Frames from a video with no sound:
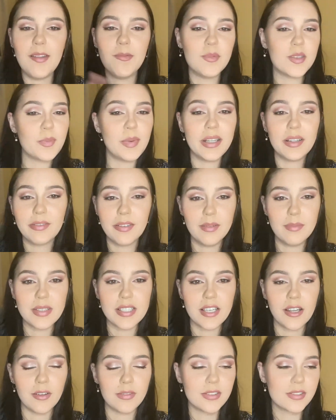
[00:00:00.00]
them speak for
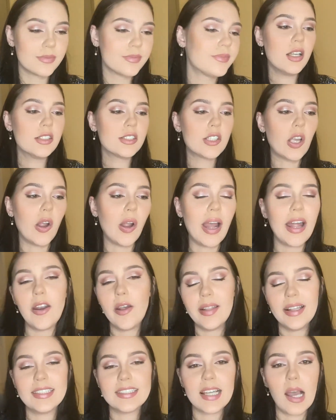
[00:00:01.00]
themselves. So I know
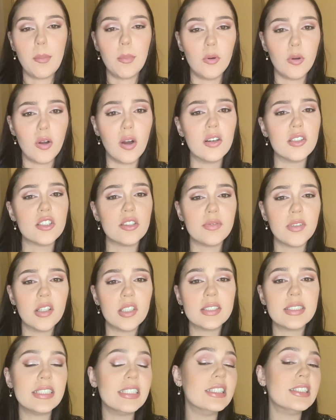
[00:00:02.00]
there's a couple
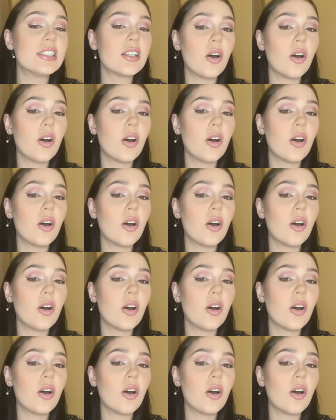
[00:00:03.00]
controversies